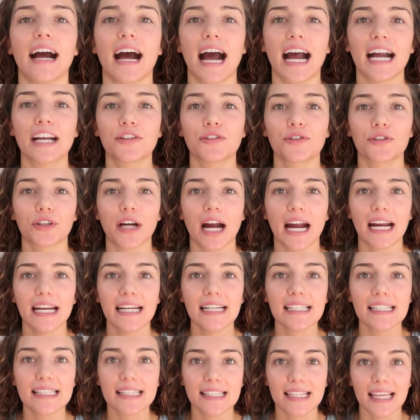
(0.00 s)
I try to
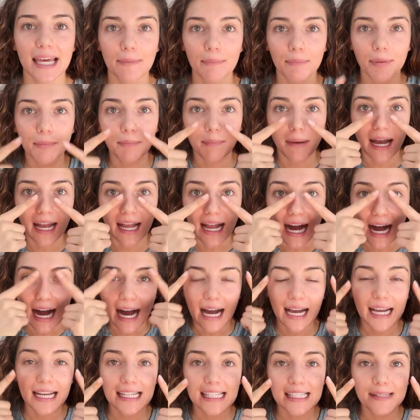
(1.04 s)
skip my
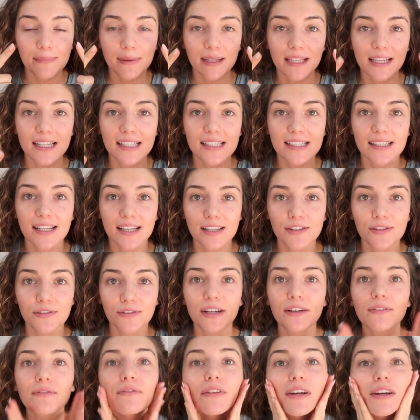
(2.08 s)
eyes because
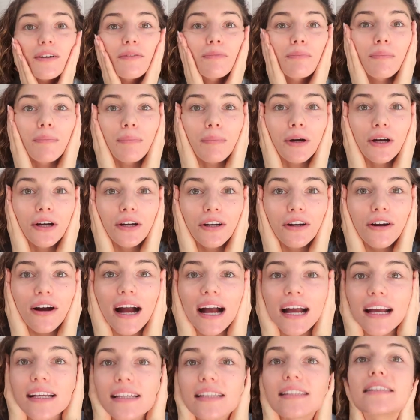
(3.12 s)
sunscreen can burn your
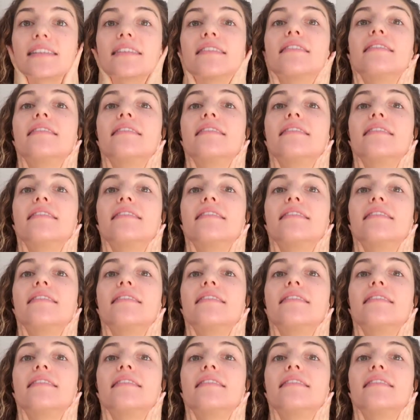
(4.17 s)
eyes.